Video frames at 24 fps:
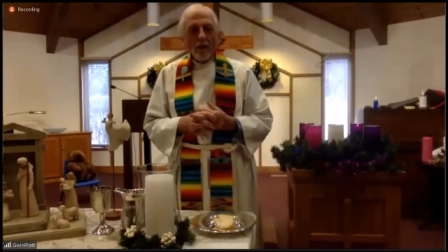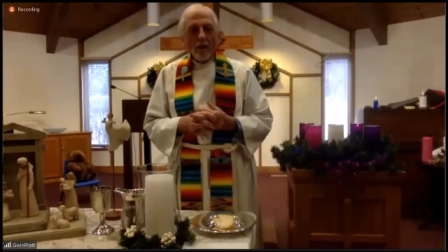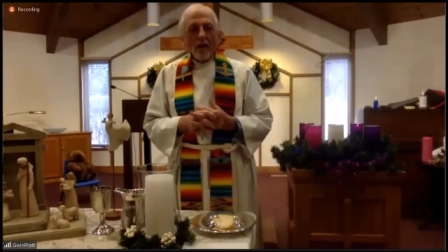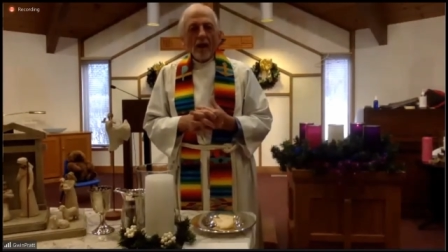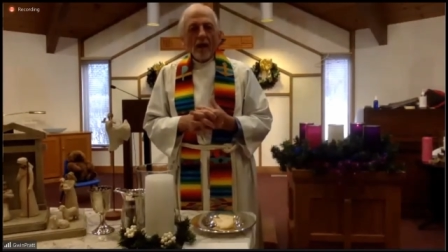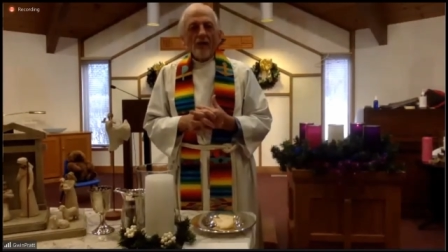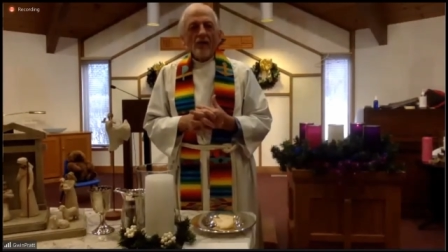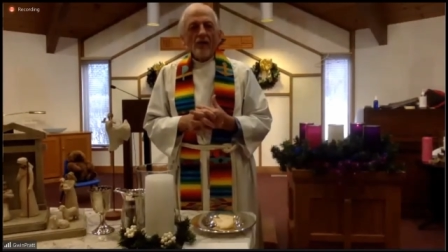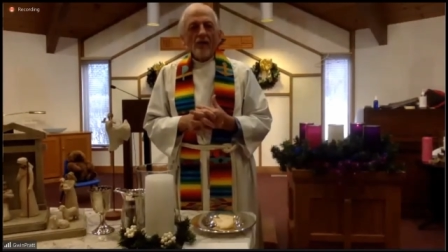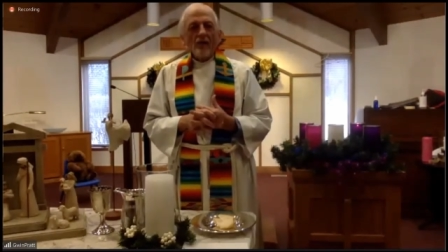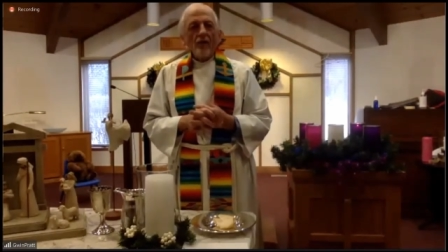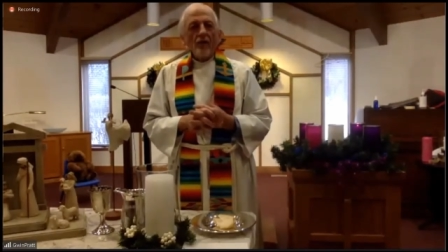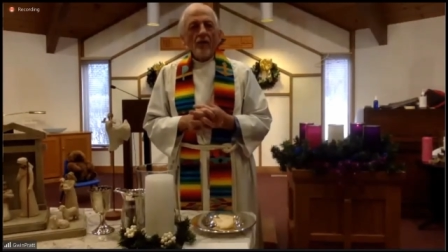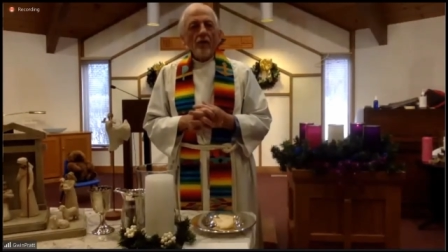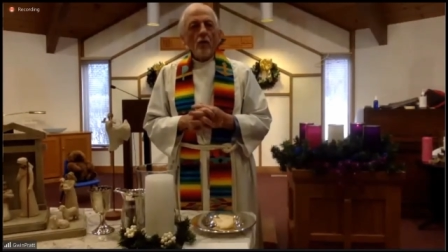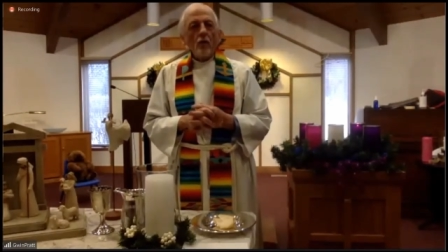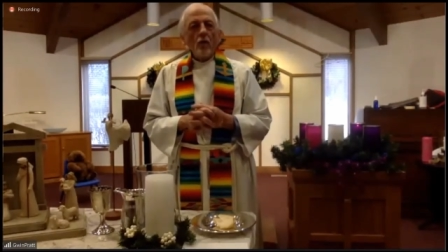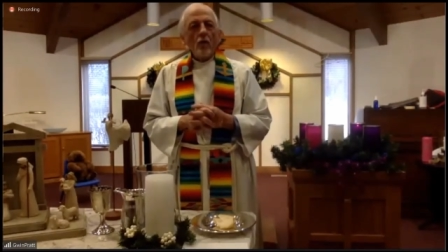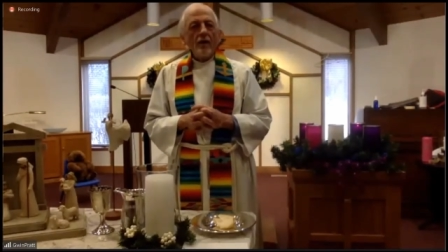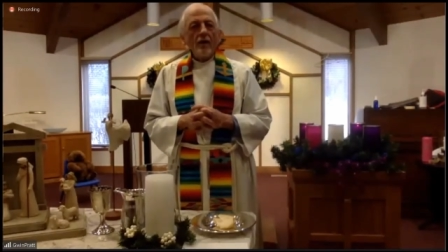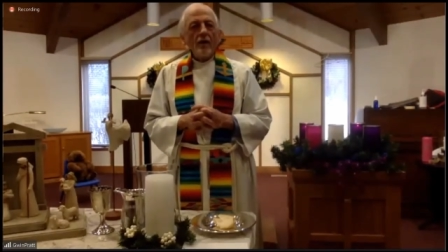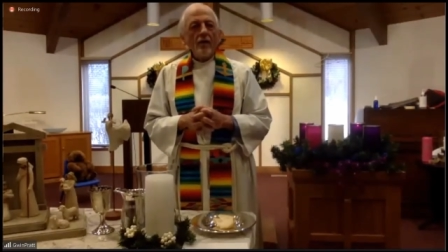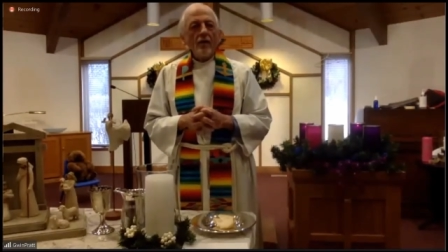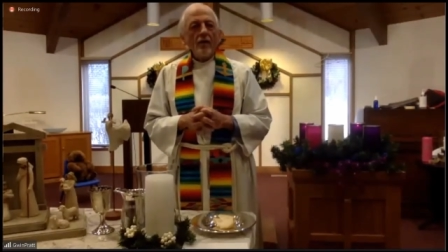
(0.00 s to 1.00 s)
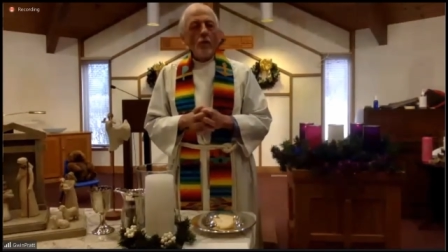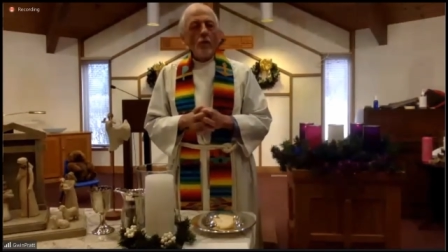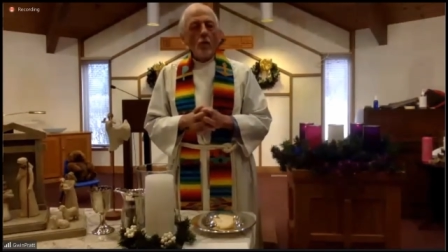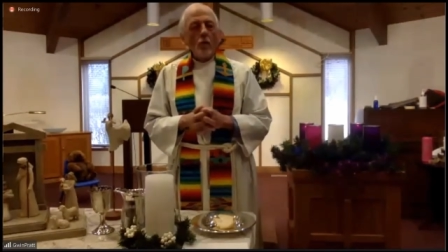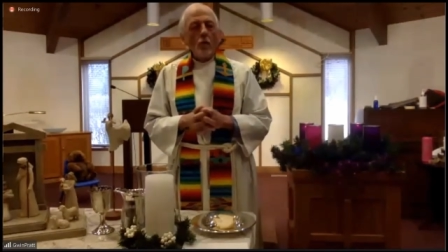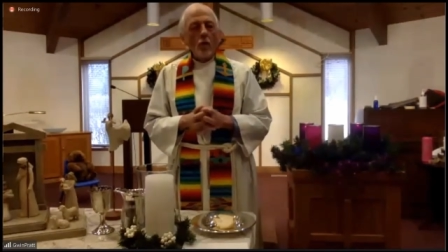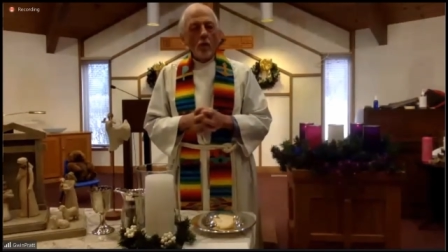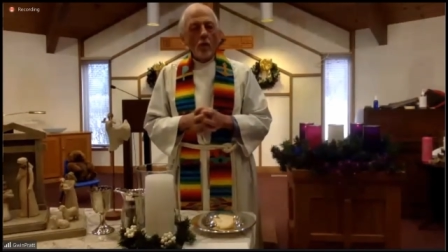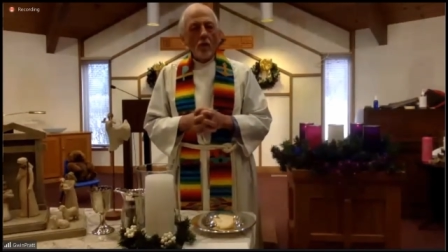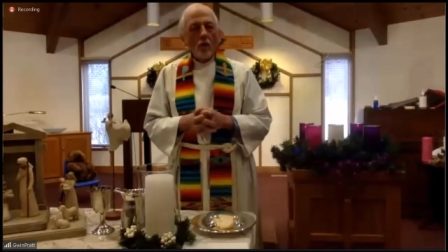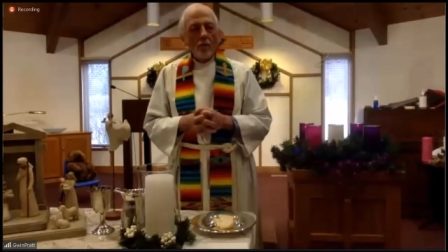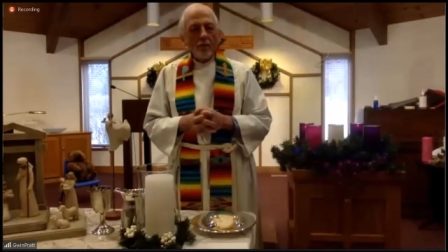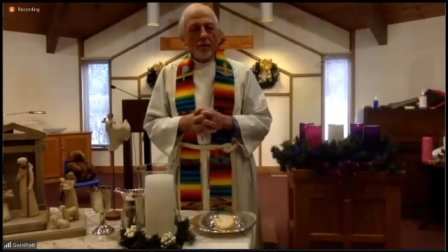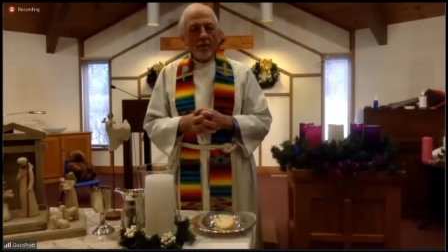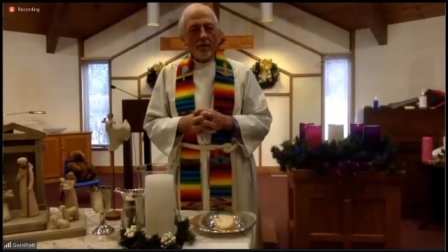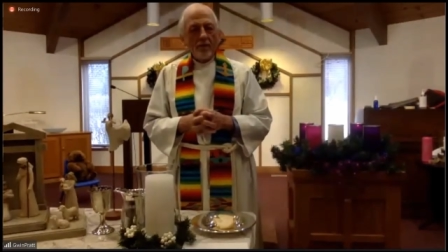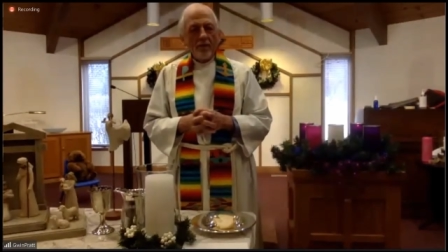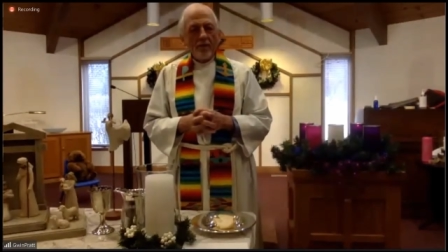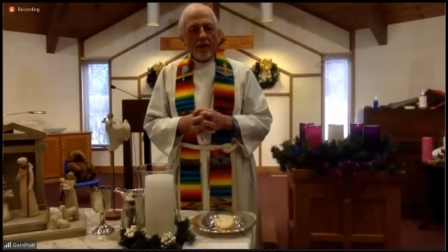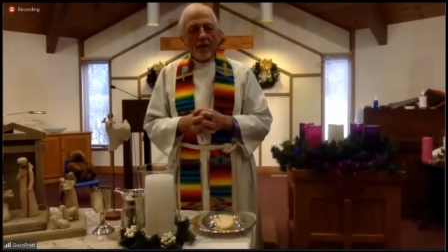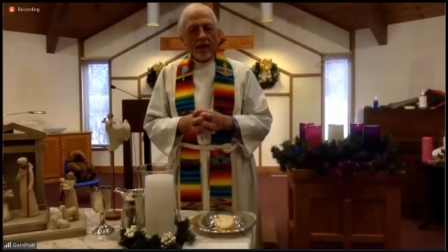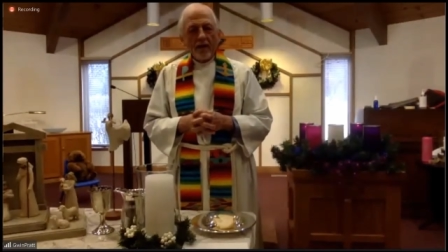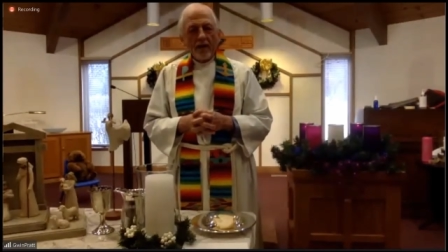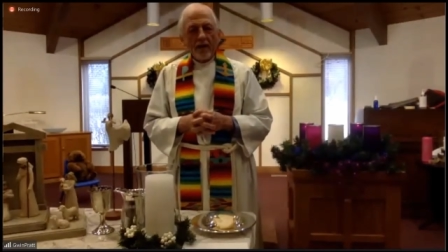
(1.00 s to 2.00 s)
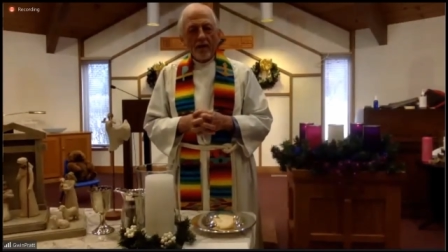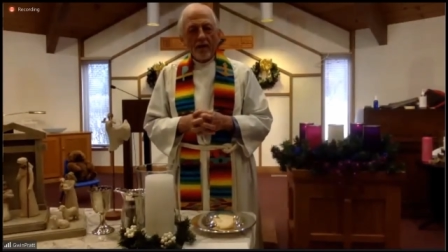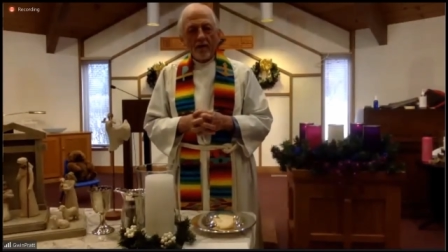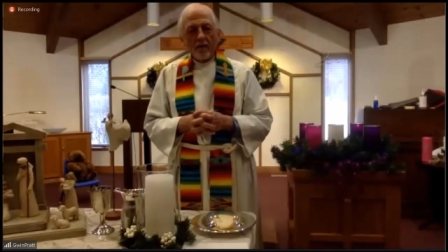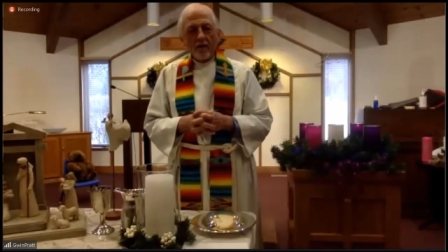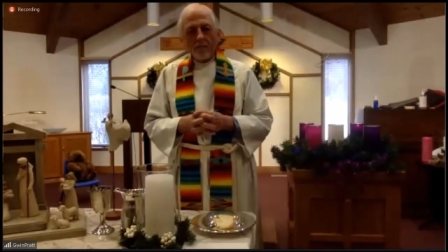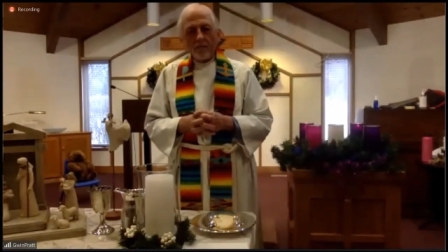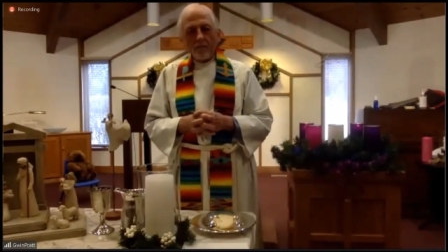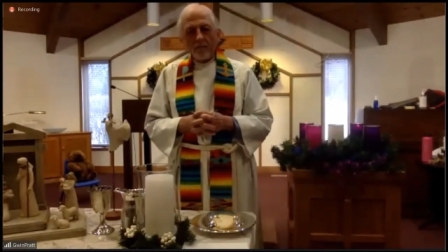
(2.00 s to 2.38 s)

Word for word: Has everyone in the world been fed?